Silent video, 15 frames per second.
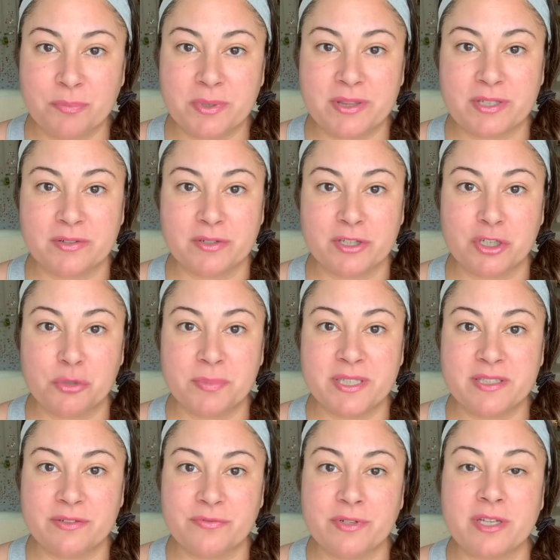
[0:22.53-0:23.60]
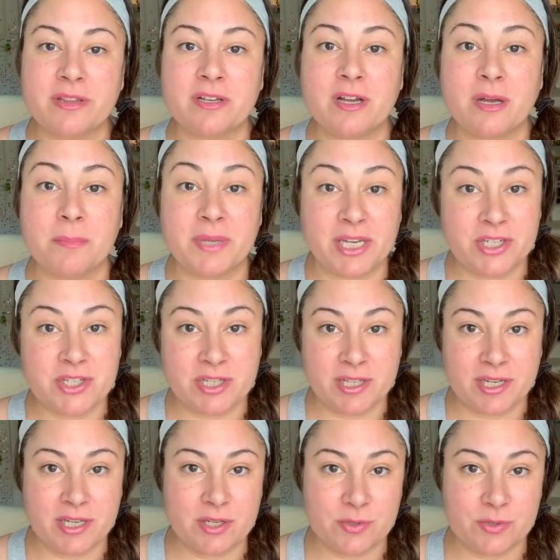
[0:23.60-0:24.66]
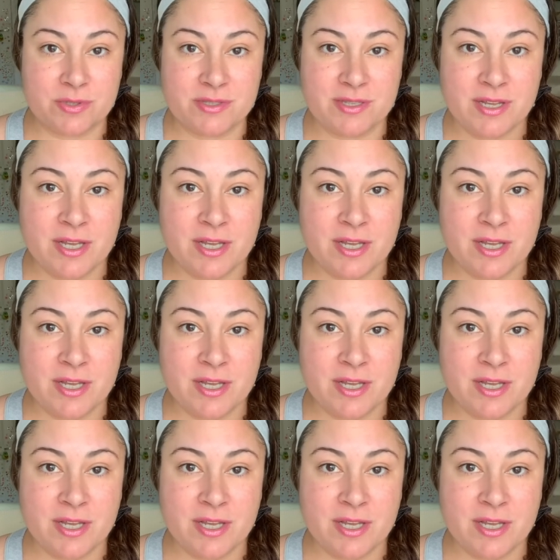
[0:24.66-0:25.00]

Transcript: but they're a little bit different in the combination that I used.